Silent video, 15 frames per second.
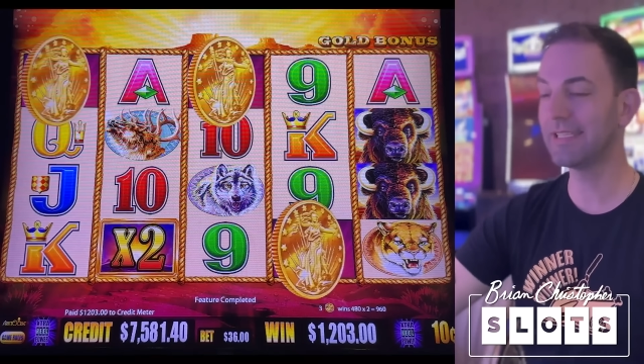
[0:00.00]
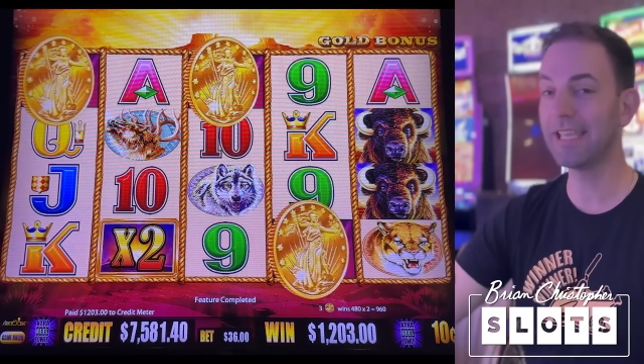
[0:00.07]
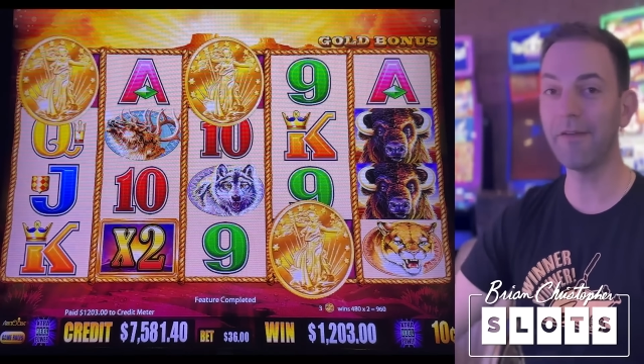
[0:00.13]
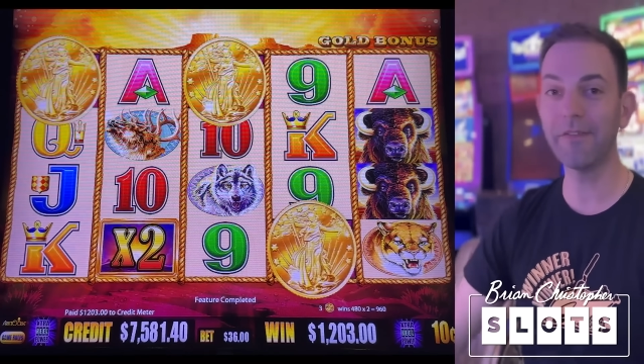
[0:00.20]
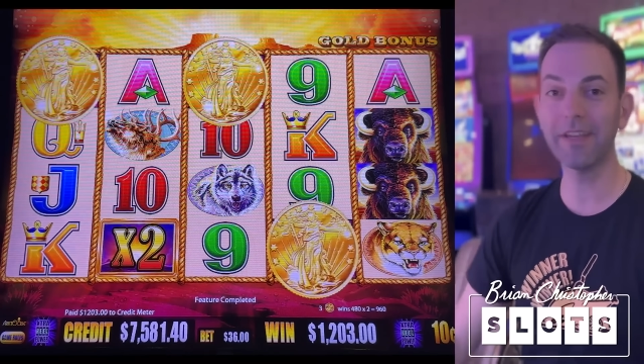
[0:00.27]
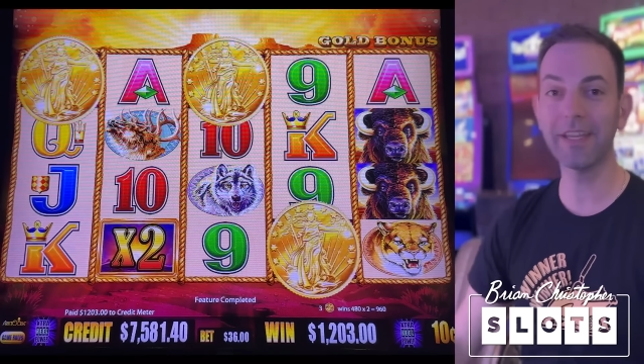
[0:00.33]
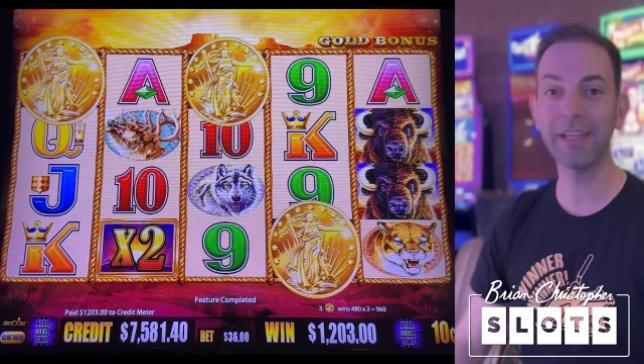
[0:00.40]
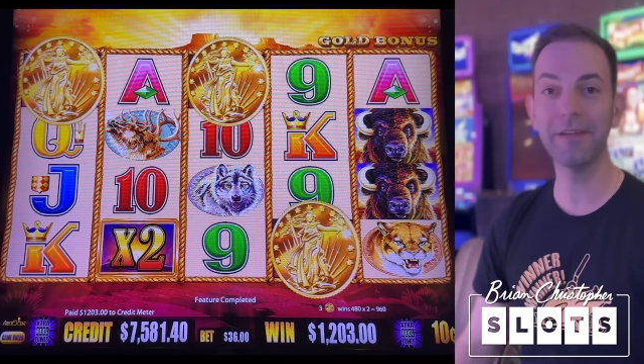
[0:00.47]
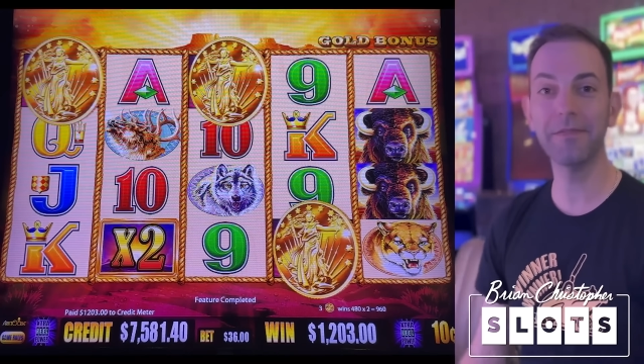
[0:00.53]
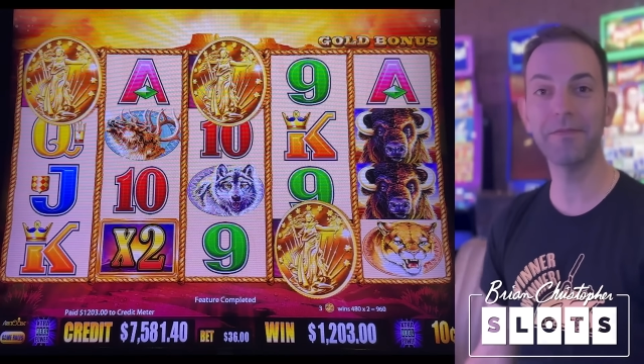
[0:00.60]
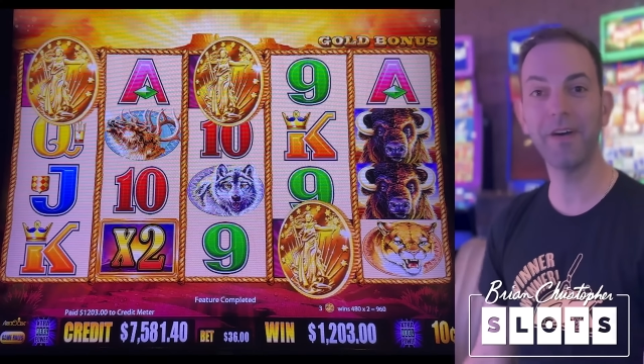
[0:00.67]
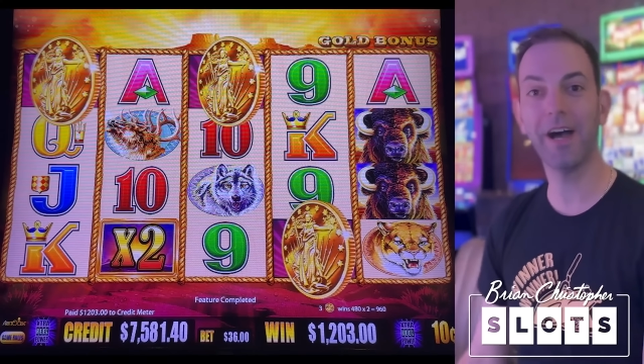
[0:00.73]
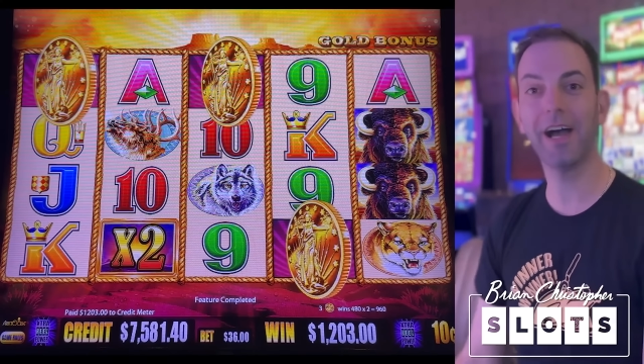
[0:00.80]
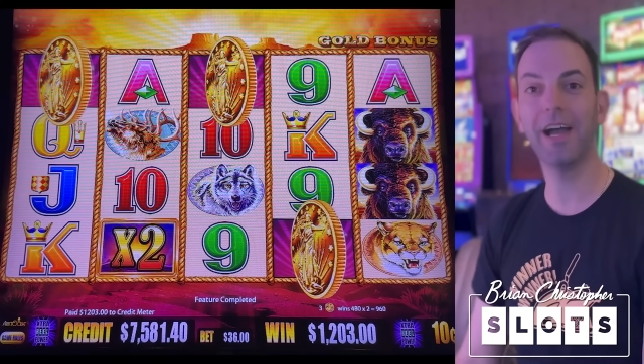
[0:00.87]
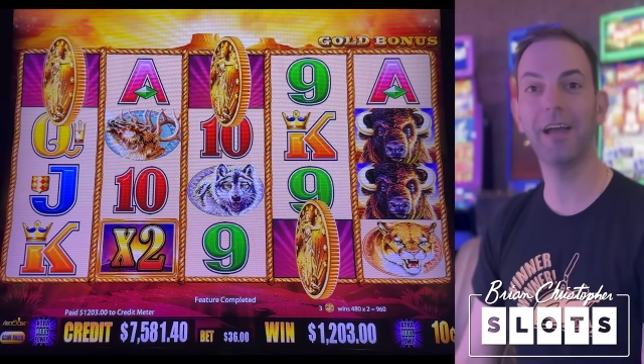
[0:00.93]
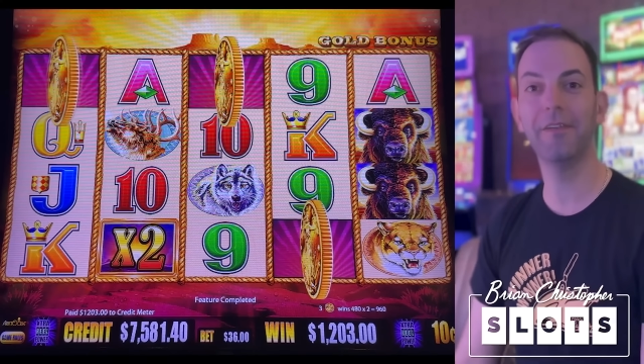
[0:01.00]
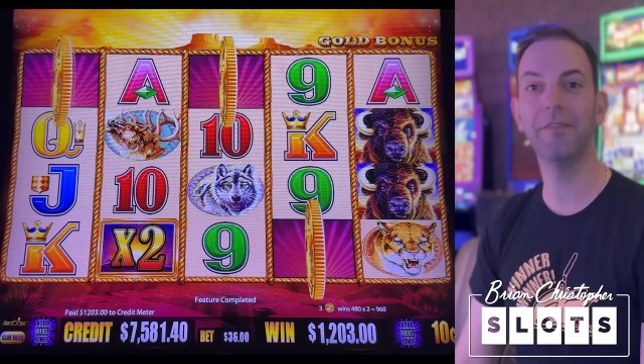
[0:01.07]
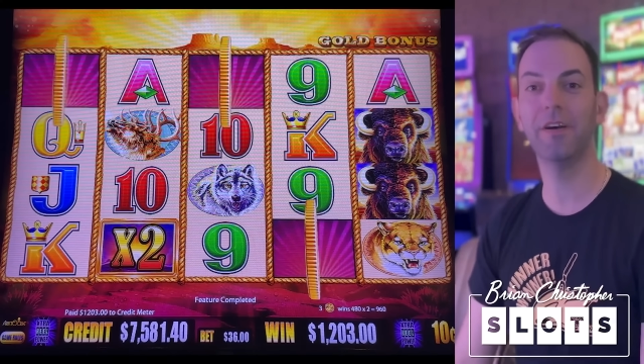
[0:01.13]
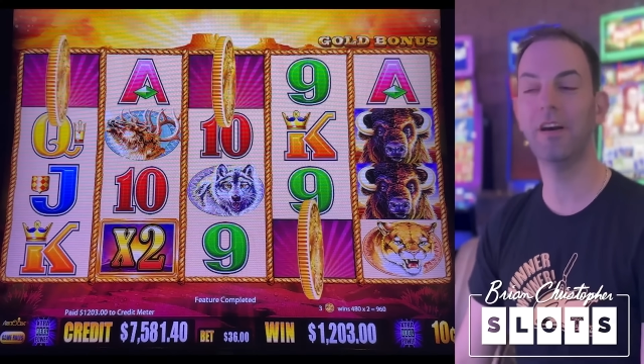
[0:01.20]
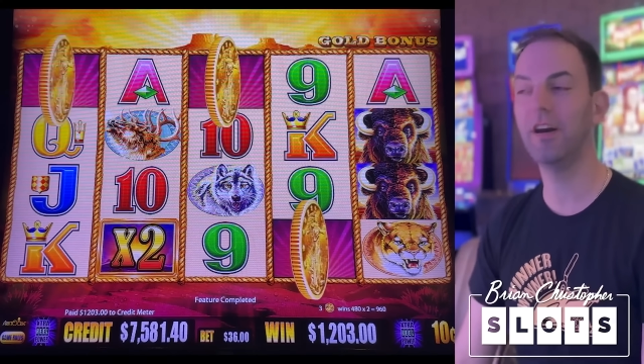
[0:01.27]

seven thousand five